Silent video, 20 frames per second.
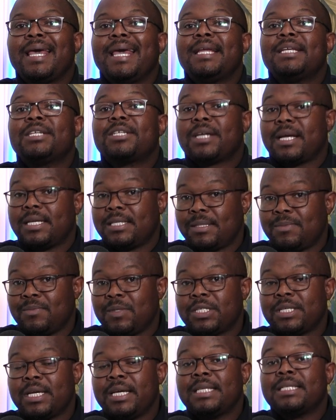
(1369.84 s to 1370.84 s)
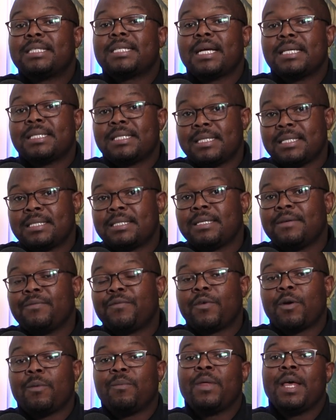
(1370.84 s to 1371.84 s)
in transiting
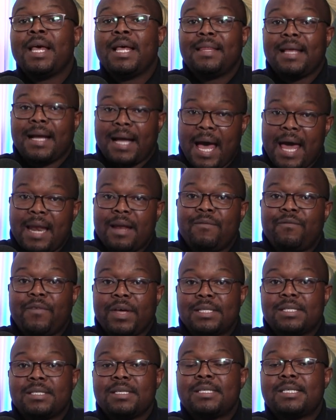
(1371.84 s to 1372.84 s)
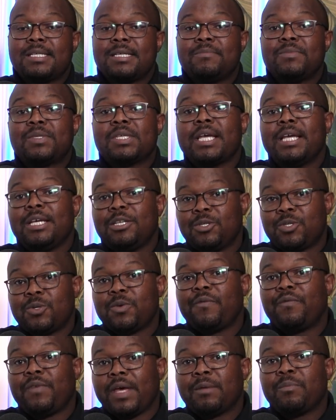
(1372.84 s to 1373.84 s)
from the current VAT systems into
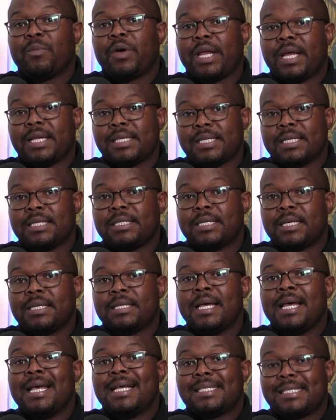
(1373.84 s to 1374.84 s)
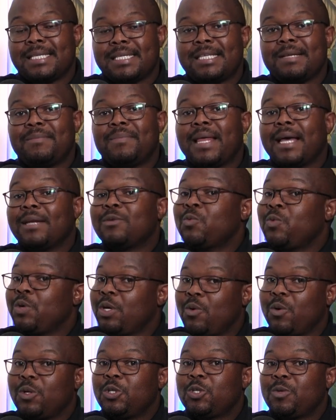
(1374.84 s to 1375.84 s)
VAT modernization system that we're
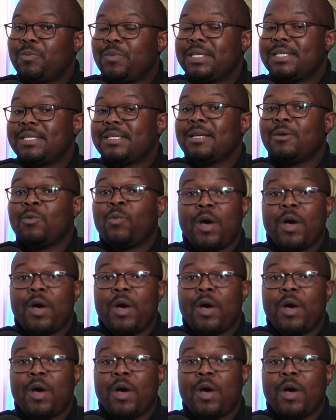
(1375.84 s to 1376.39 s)
going to be seeing,